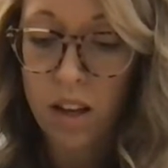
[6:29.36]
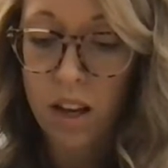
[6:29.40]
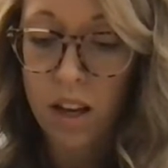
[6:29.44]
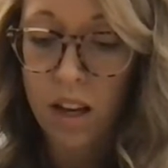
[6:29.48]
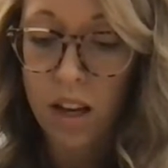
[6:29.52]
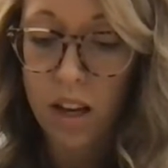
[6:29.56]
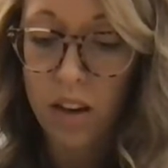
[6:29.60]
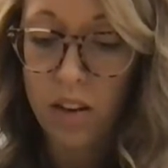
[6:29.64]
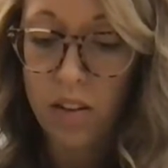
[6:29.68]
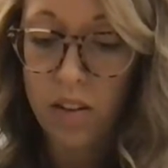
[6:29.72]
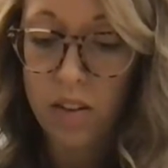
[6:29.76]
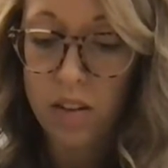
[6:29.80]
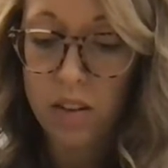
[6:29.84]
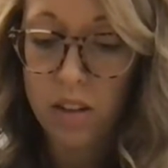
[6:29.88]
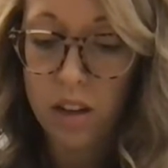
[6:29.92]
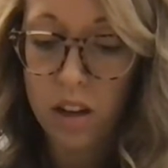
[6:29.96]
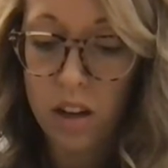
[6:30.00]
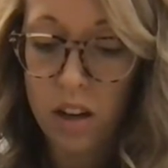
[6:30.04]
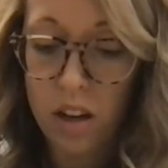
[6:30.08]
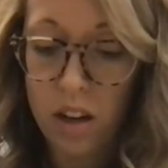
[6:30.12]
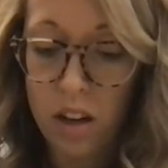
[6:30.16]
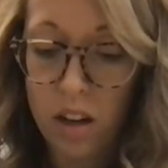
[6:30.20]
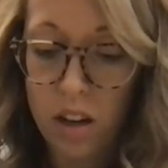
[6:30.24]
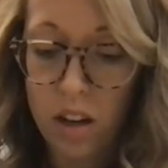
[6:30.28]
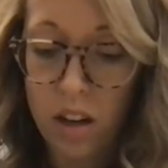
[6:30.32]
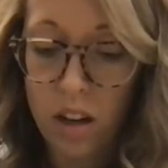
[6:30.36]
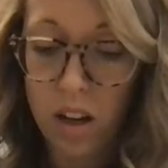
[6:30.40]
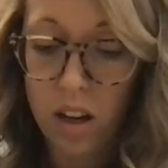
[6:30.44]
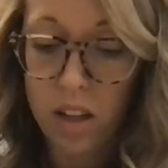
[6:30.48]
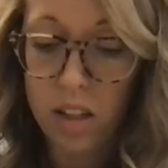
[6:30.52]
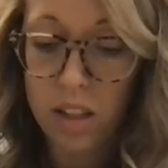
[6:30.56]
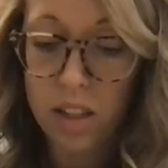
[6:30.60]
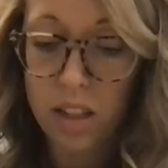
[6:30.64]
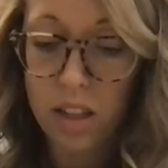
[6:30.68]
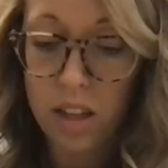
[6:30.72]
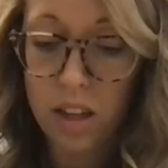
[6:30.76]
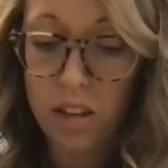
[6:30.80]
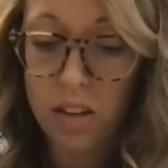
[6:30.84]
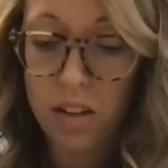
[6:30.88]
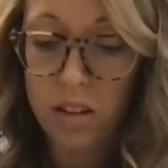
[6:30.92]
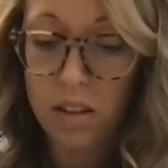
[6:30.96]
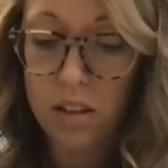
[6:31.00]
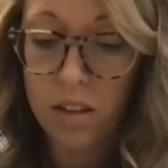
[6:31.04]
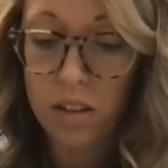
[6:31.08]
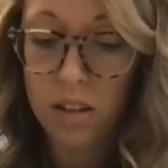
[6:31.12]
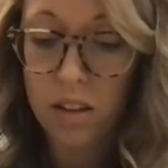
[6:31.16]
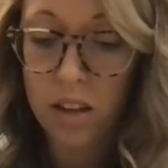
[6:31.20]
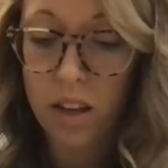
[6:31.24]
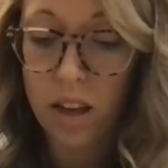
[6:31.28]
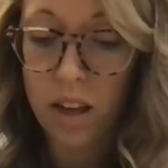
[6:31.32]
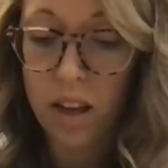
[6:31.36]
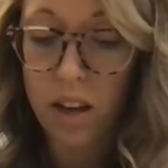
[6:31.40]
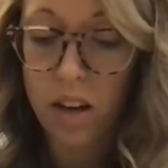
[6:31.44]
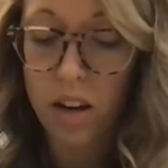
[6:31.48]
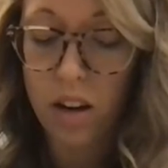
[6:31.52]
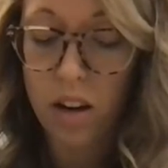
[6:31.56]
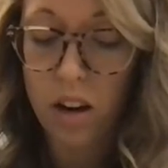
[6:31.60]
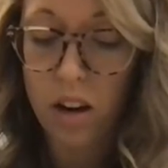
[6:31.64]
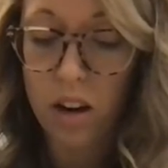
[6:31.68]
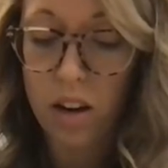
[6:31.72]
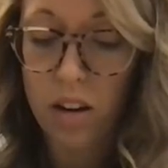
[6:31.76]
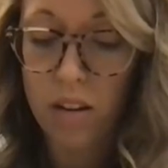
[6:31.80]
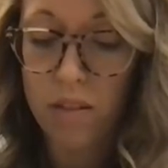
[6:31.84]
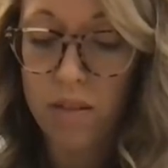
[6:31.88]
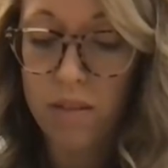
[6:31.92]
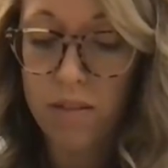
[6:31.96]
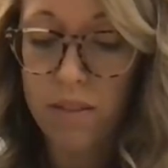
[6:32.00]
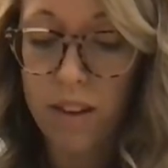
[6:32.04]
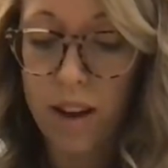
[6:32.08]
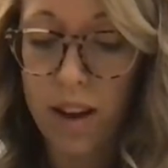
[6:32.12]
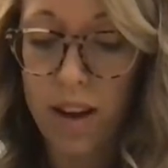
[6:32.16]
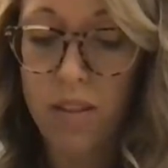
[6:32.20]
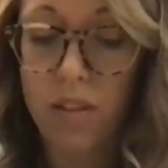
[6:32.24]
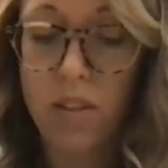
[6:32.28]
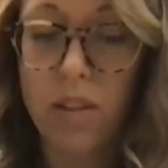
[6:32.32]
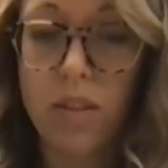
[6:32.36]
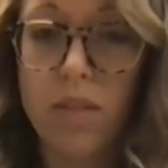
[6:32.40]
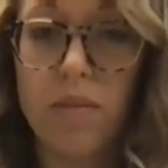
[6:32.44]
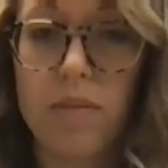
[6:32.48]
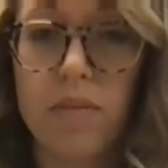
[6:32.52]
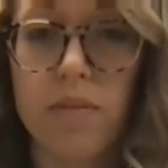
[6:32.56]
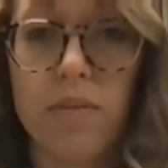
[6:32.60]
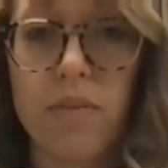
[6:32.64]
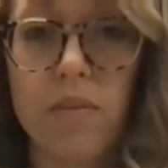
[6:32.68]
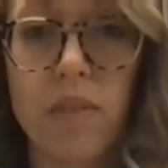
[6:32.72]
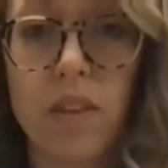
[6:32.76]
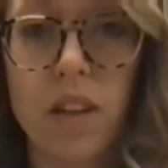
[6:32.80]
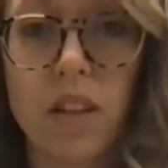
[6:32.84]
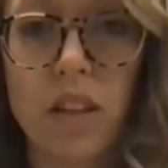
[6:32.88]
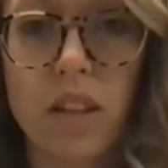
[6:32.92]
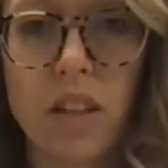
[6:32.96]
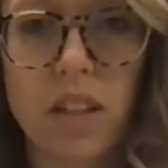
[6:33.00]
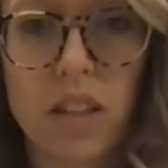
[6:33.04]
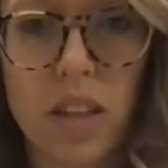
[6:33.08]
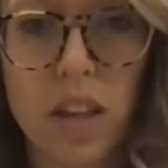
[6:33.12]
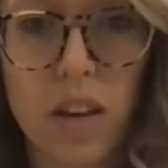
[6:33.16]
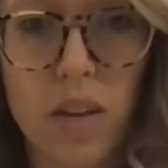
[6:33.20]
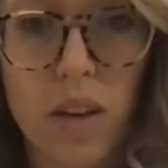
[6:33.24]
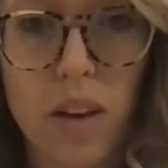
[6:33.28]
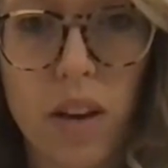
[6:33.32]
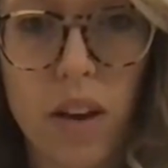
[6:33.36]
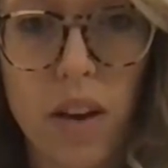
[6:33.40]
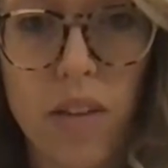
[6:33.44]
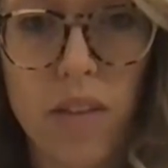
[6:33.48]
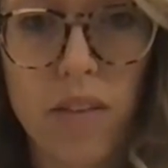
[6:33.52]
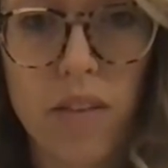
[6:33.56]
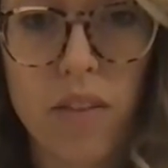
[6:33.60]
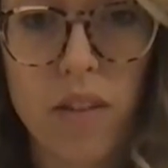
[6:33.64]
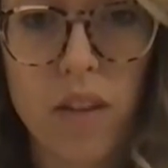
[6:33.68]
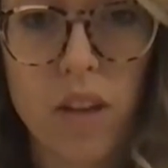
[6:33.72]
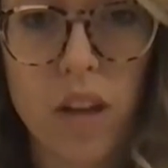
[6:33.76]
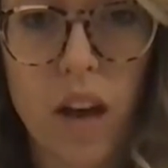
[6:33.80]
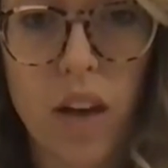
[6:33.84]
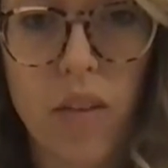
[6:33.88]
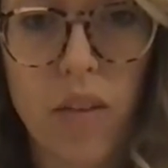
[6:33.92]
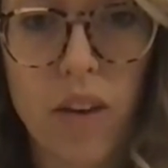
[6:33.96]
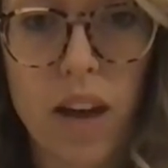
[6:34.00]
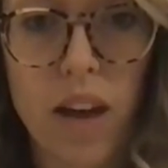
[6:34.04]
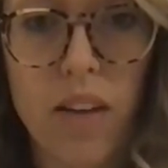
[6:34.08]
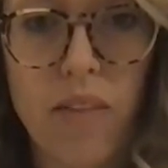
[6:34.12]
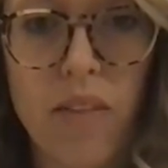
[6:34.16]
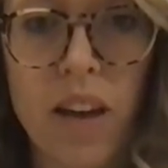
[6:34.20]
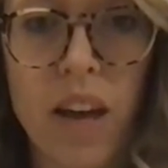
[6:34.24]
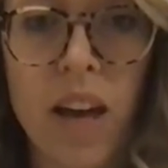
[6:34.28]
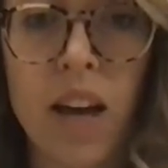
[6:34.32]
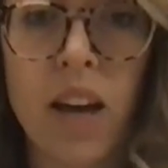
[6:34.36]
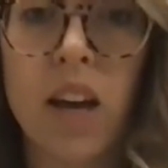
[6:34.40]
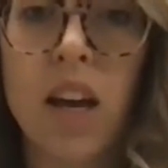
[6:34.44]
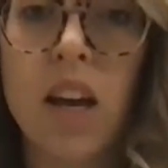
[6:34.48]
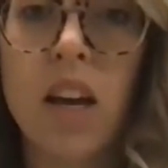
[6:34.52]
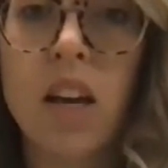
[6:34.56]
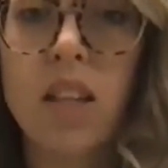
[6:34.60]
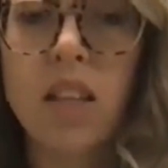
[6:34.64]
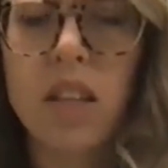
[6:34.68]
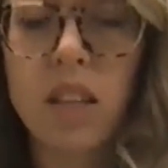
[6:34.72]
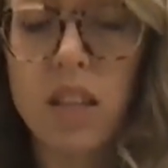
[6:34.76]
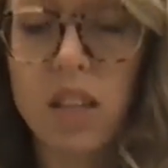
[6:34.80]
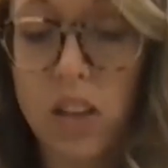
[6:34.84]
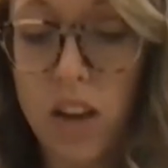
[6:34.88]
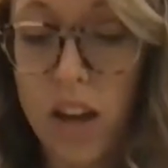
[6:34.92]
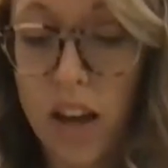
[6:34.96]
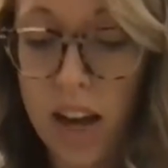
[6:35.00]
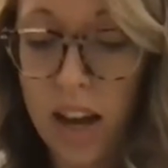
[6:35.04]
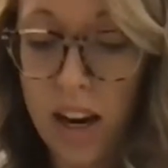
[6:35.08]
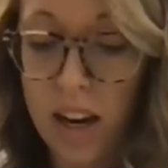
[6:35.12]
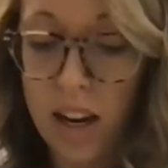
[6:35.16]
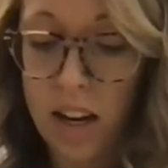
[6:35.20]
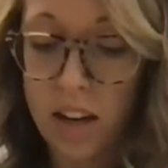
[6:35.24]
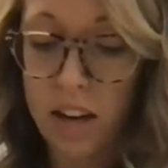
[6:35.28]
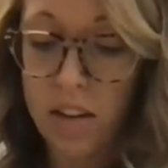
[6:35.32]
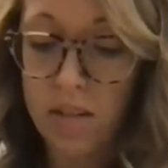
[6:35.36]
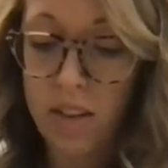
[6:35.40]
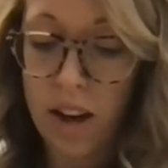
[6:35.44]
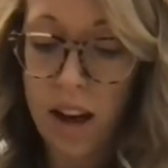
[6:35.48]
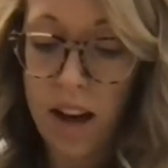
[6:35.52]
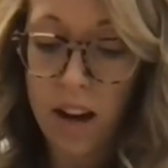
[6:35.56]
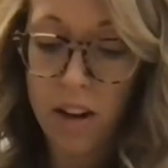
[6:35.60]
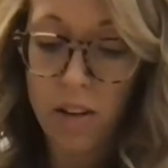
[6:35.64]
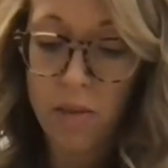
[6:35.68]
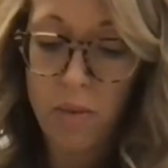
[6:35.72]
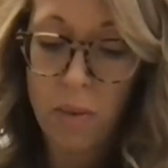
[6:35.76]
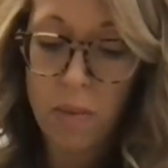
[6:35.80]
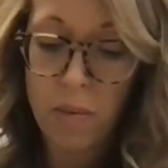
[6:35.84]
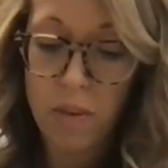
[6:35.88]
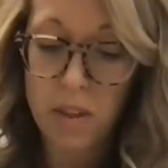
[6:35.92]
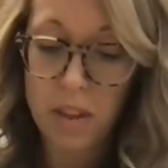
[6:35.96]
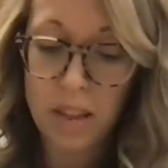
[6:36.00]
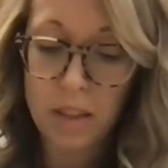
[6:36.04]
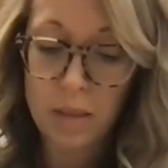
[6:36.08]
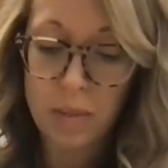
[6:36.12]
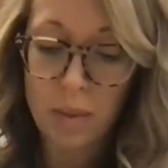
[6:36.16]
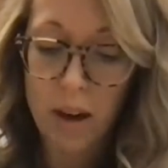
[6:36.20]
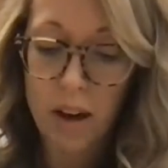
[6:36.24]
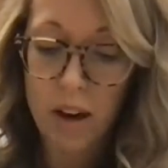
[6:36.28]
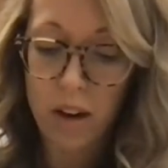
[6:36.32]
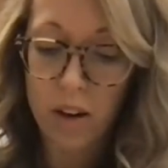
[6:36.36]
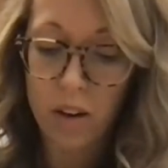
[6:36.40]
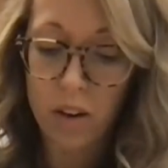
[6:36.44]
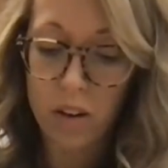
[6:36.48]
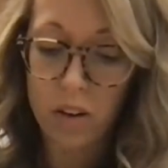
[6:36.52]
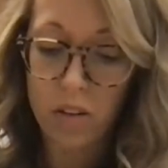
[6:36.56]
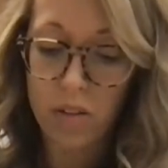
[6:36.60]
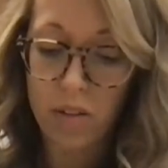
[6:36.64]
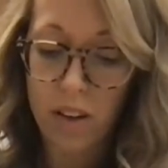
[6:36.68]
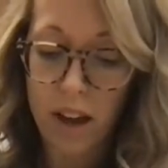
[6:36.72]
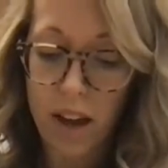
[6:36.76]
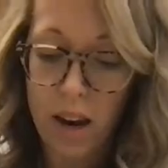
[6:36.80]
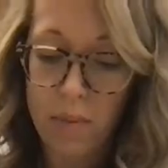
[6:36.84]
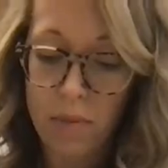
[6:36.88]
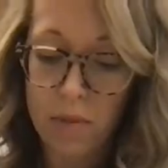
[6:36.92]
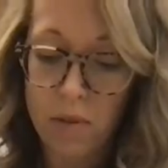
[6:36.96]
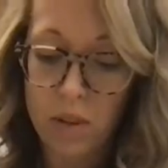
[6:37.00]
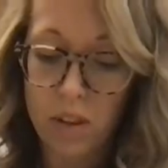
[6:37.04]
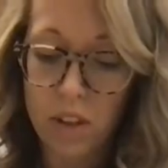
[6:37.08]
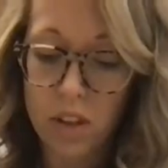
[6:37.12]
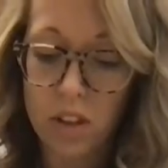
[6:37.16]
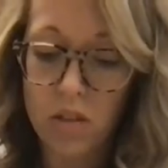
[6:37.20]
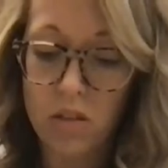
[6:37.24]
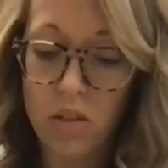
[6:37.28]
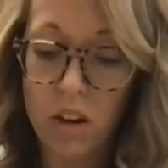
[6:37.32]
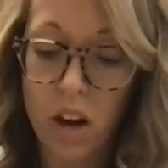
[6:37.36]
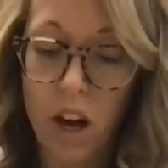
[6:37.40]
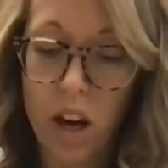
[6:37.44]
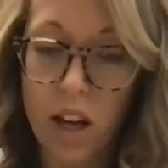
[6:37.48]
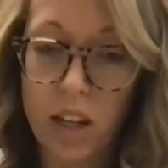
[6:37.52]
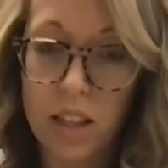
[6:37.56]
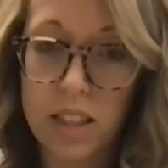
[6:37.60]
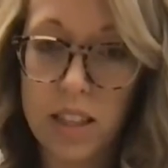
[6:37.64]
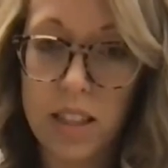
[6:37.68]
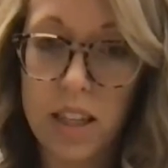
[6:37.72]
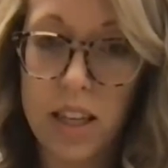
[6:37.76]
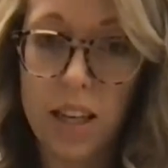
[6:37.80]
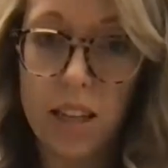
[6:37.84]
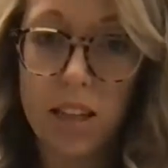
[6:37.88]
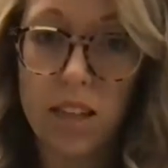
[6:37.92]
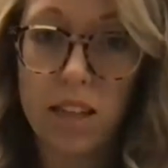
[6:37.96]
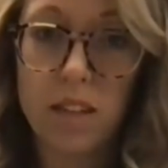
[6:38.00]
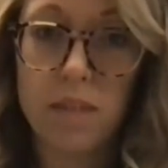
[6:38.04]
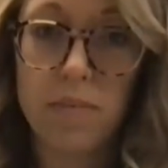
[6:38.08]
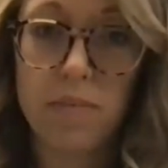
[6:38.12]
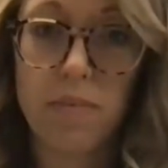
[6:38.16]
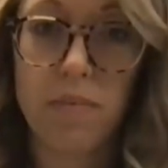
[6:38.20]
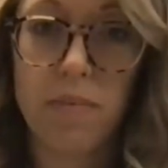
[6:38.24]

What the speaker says: Here is our consonant and our vowel. Do you see how we have that? So let's go ahead and divide it. Remember this pattern, you divide it between the two consonants.